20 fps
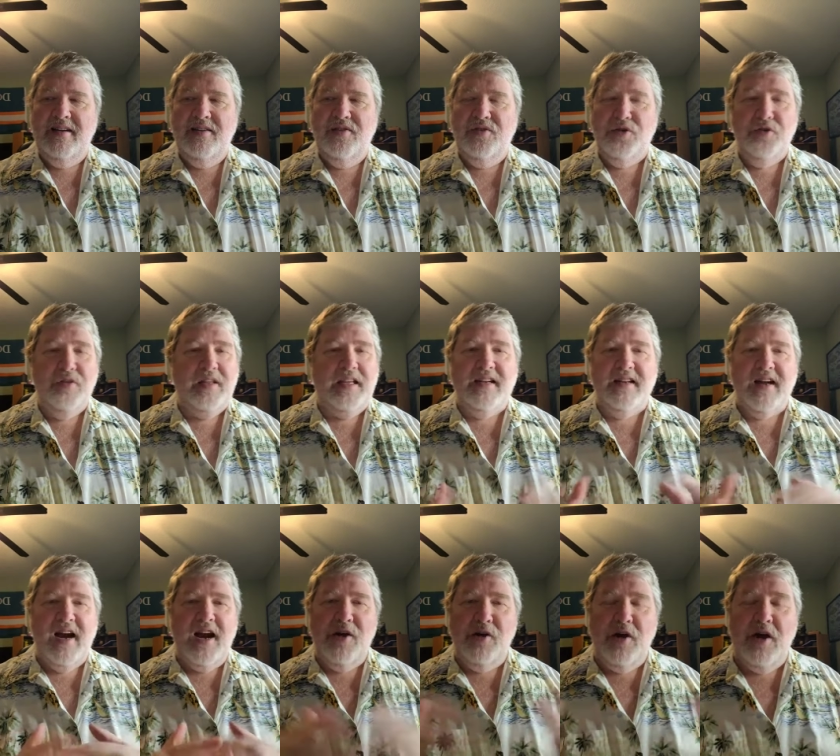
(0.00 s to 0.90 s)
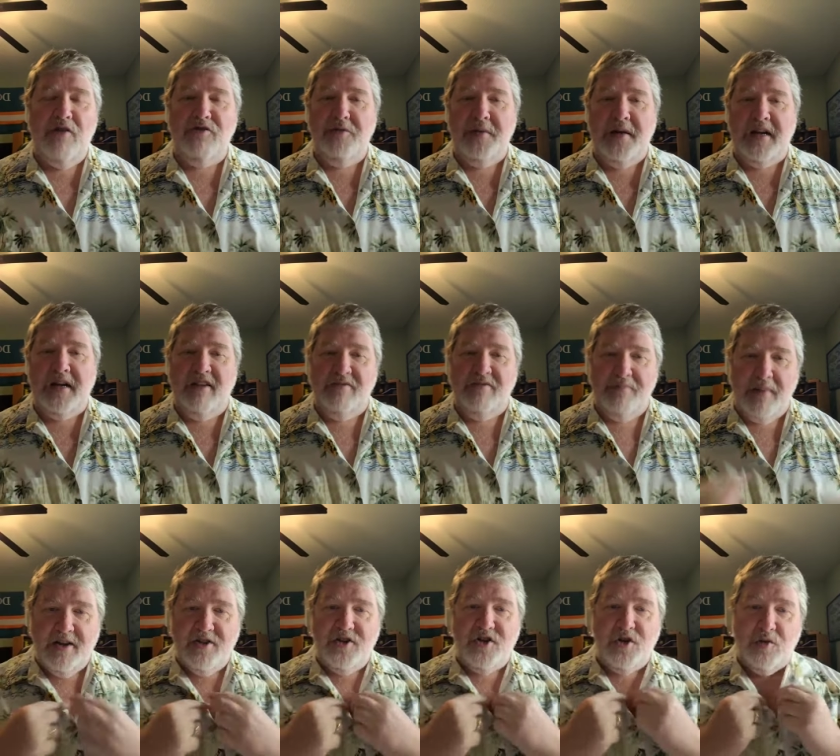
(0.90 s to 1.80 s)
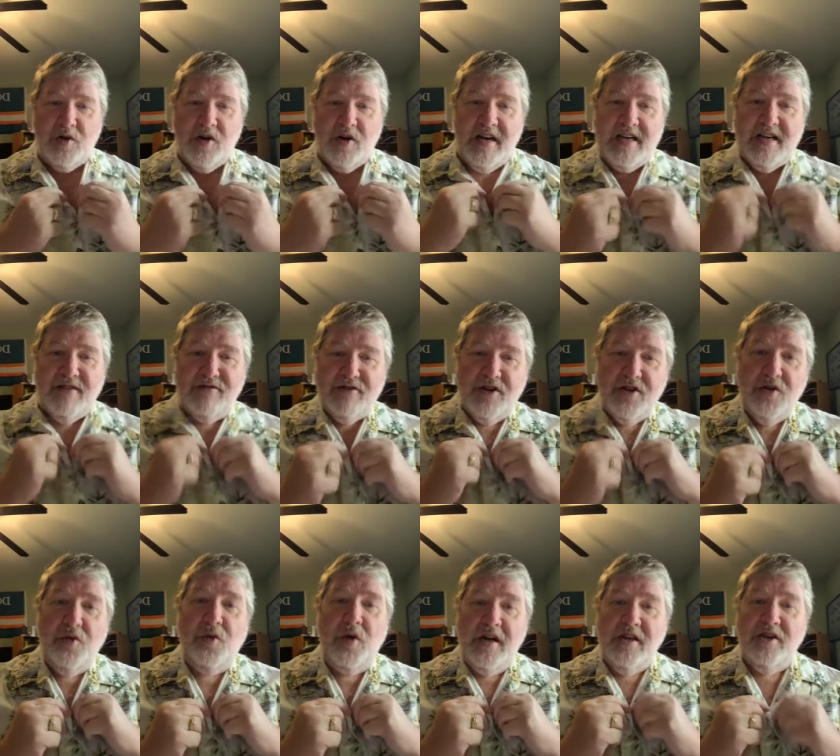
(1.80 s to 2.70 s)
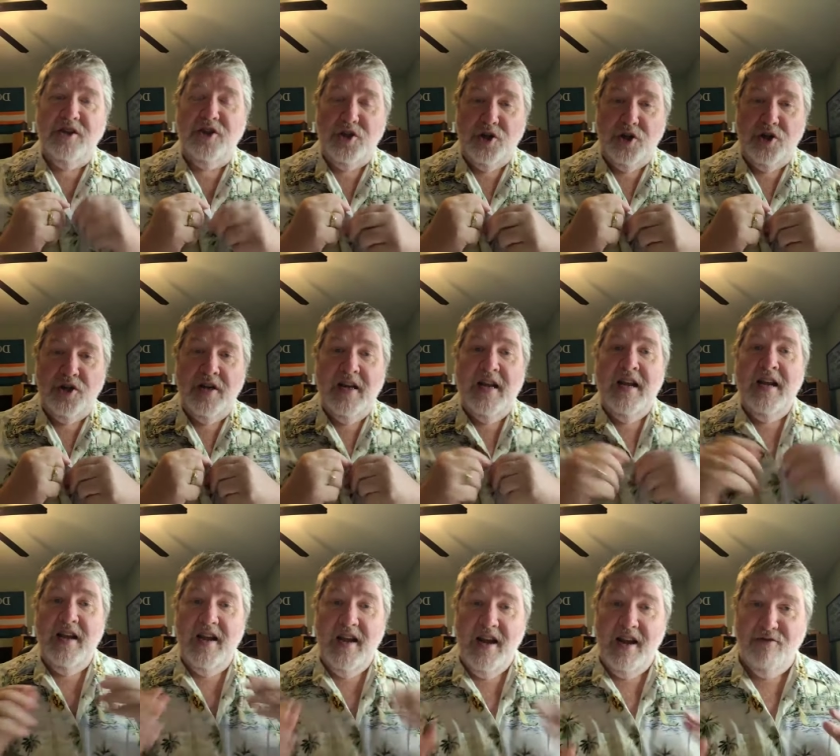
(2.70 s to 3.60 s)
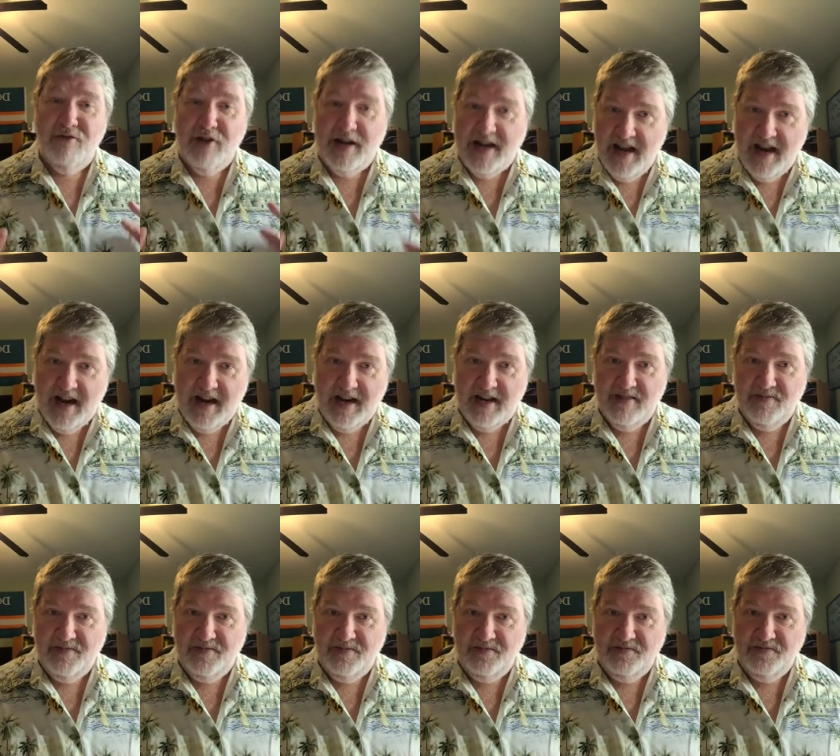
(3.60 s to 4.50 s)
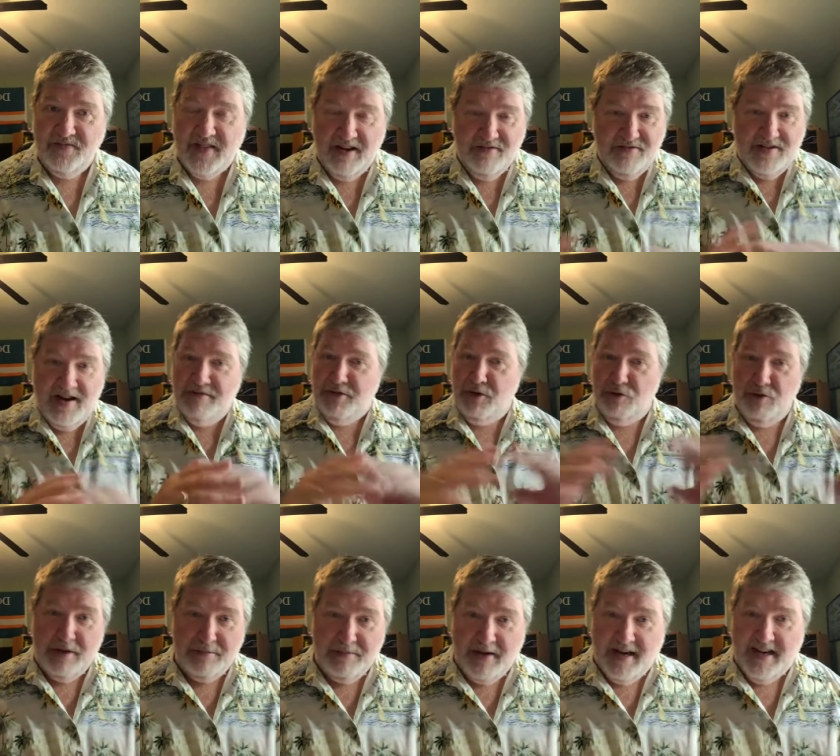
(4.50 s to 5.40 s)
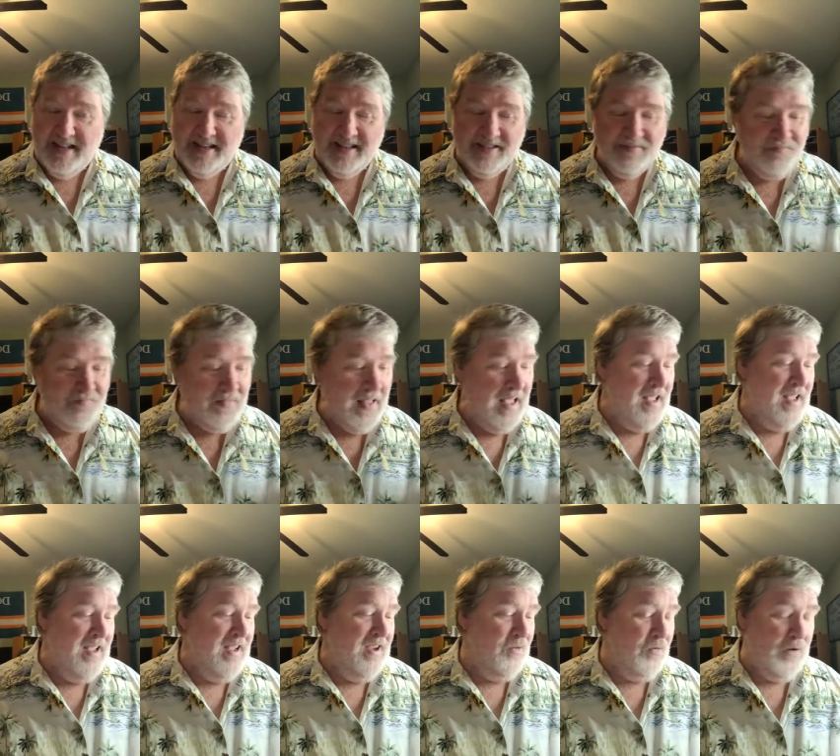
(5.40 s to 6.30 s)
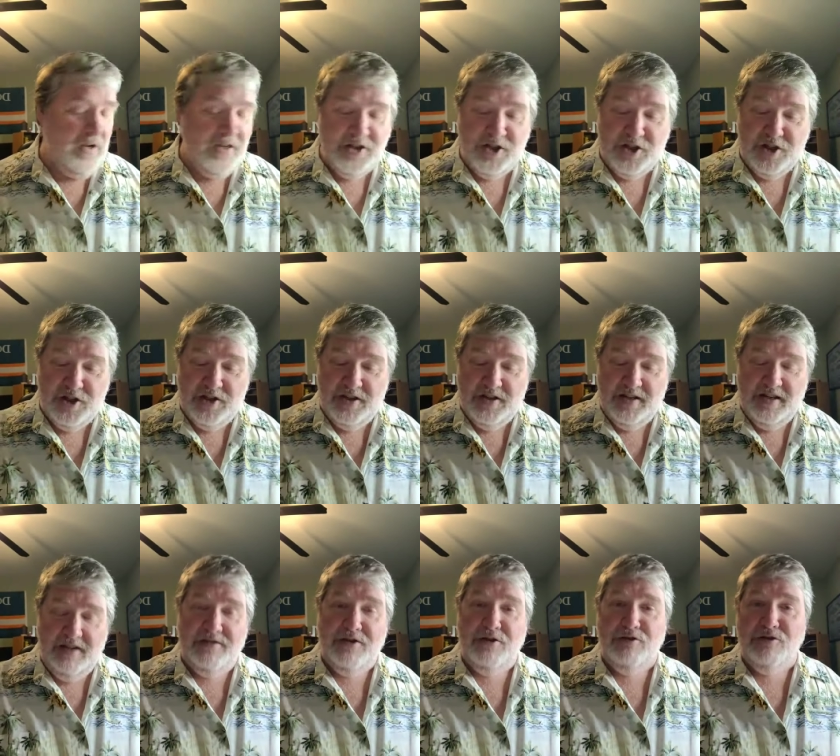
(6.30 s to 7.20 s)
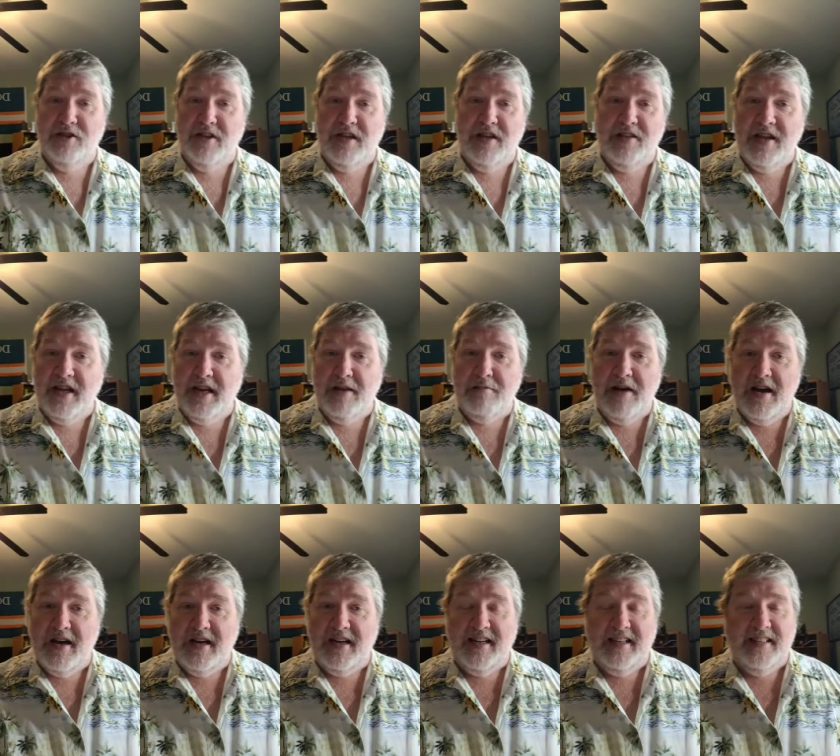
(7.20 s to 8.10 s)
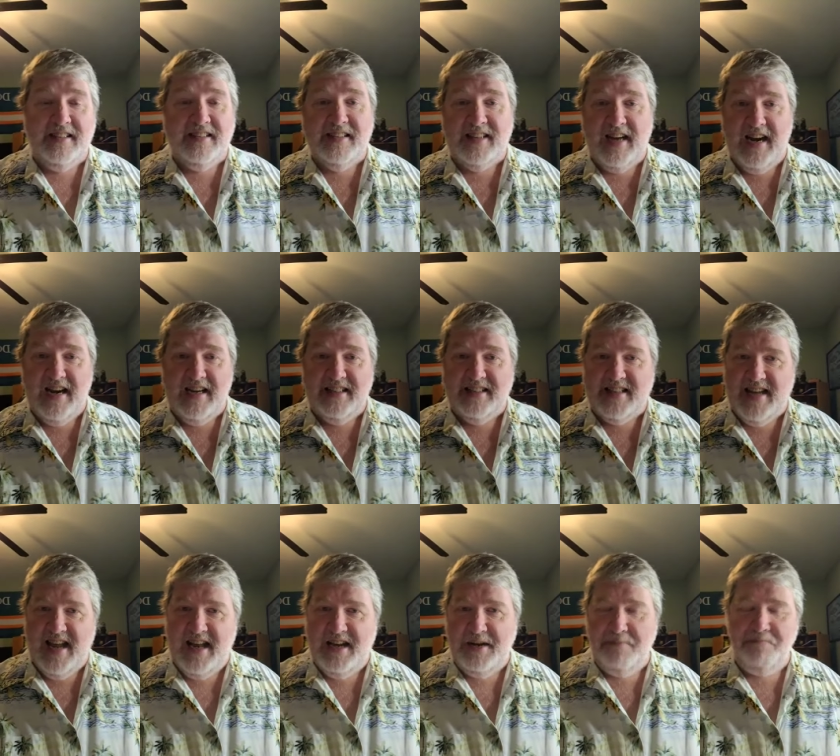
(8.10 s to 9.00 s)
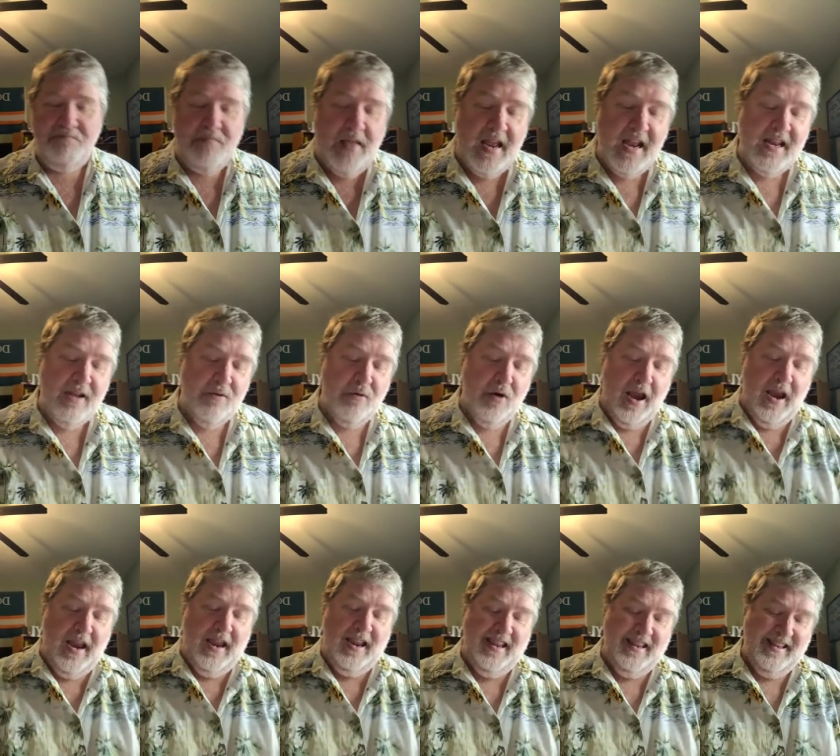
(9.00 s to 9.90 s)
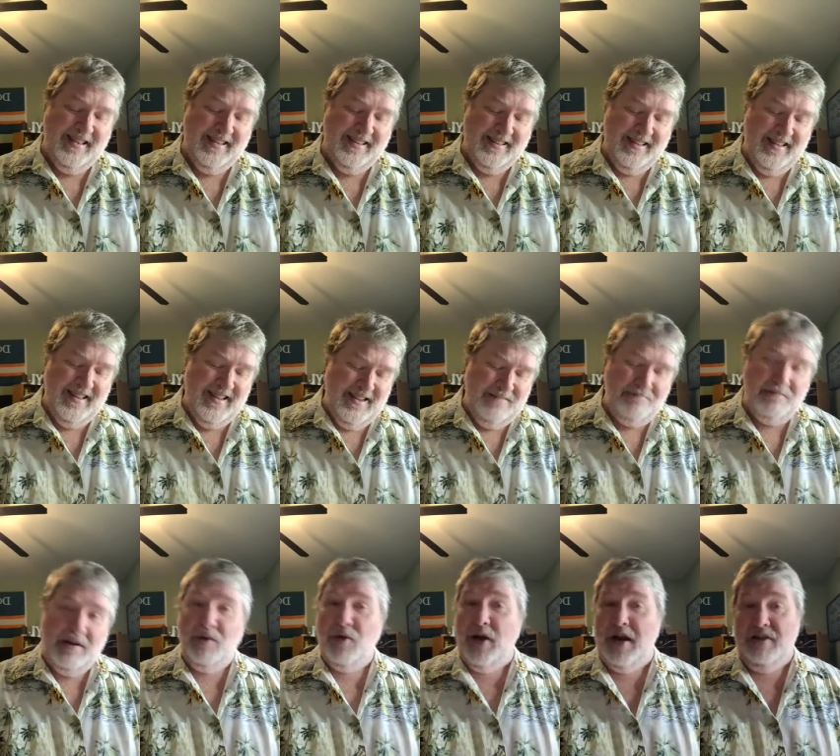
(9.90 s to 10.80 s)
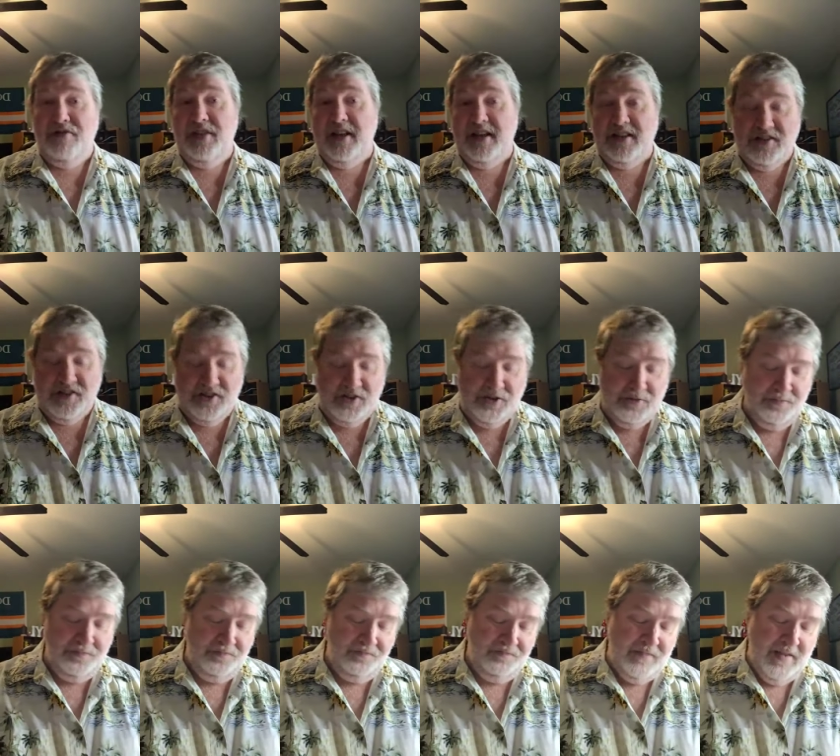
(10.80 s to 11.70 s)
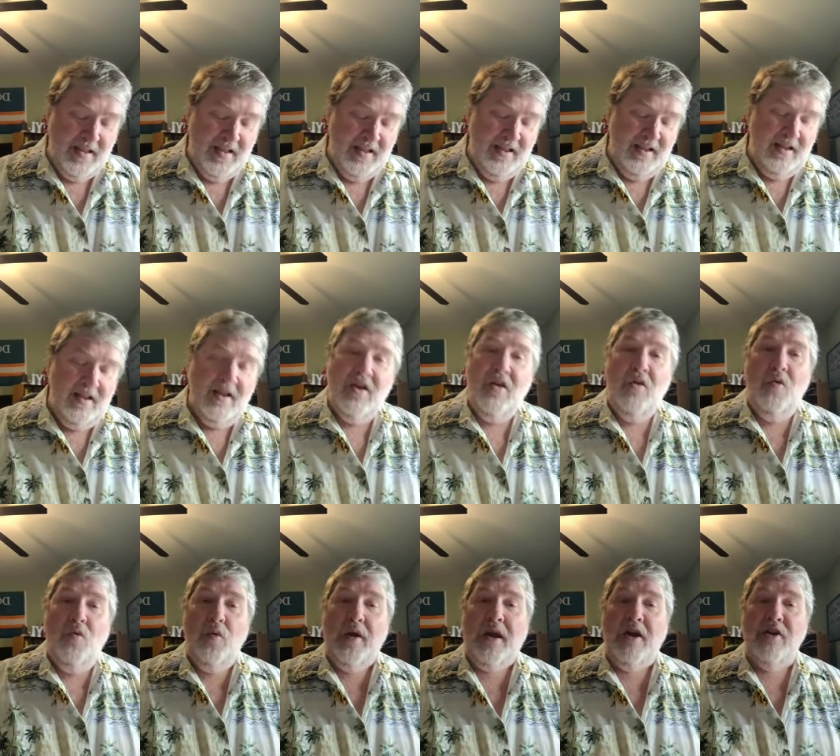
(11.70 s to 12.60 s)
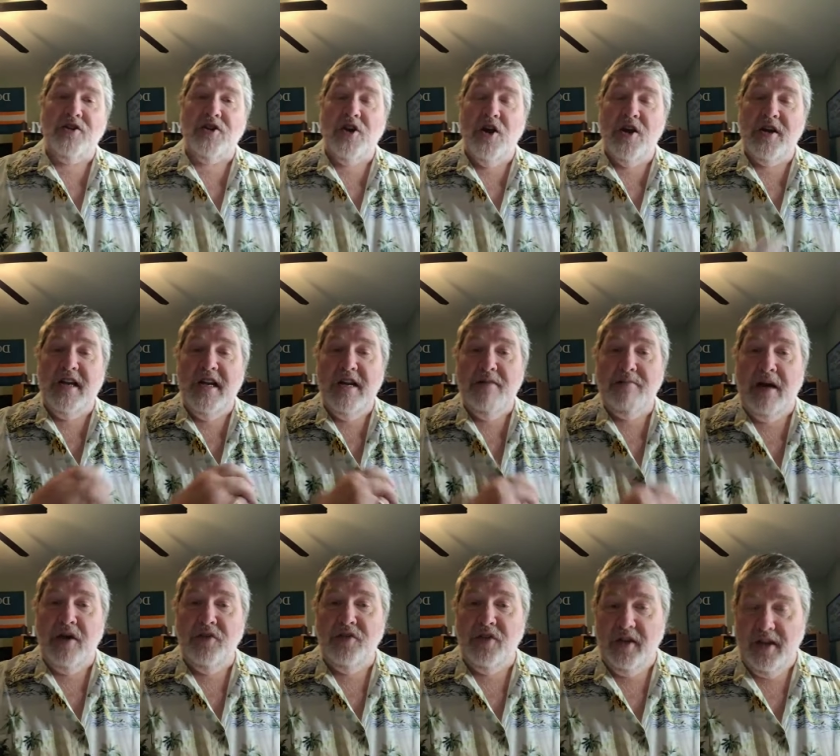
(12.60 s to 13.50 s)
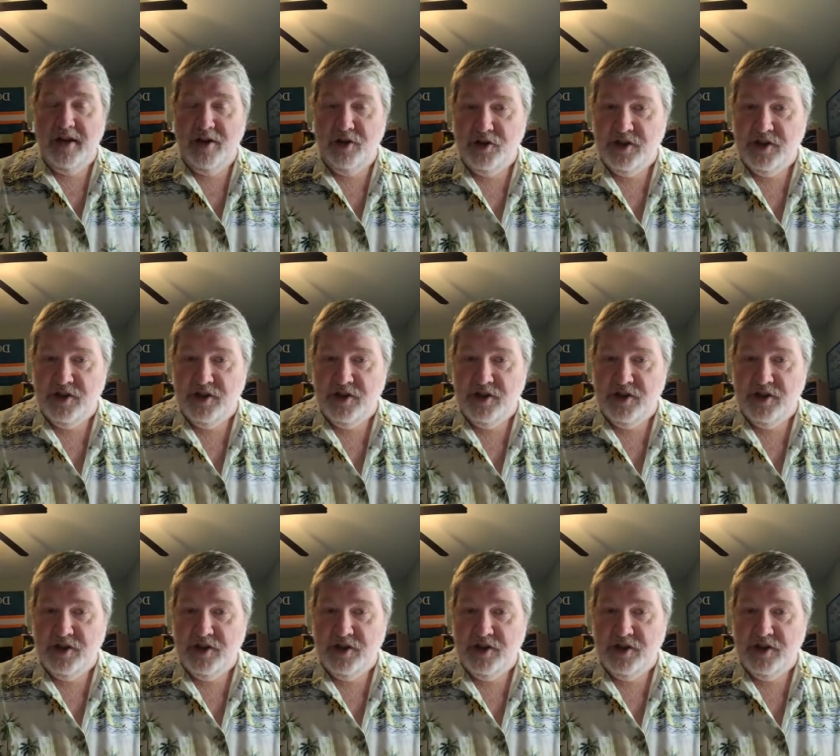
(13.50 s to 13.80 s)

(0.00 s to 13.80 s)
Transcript: through the entire alphabet, I've managed to wear a different Hawaiian shirt every day. I've never repeated, which, if you really think about it, is kind of sad. Anyway, my wife thinks so. We are talking about the letter